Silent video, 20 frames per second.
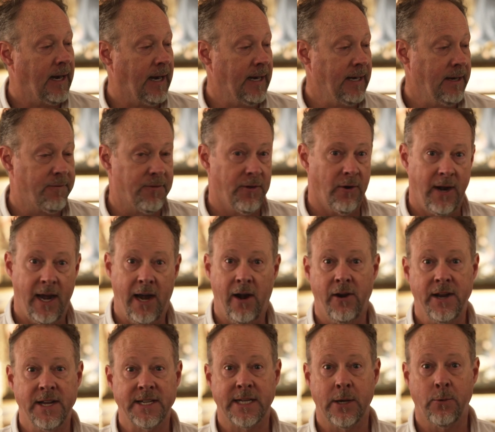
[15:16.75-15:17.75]
Uh, if there are
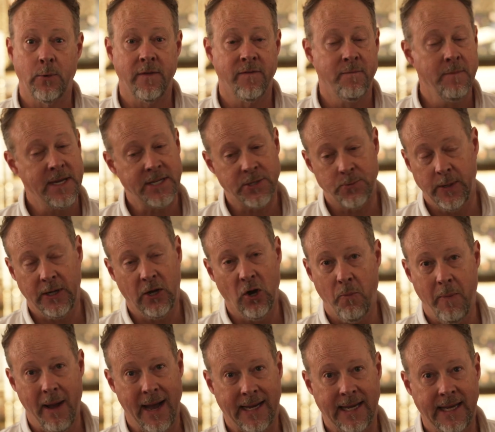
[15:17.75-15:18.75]
areas that we've missed, we go
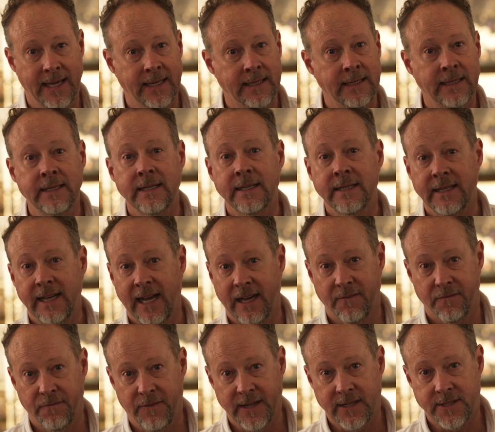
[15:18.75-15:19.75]
back in
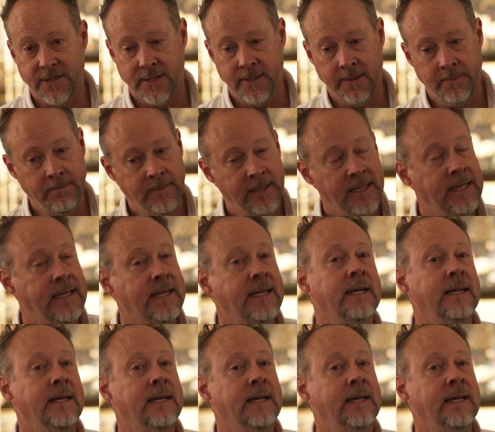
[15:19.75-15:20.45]
and fix them.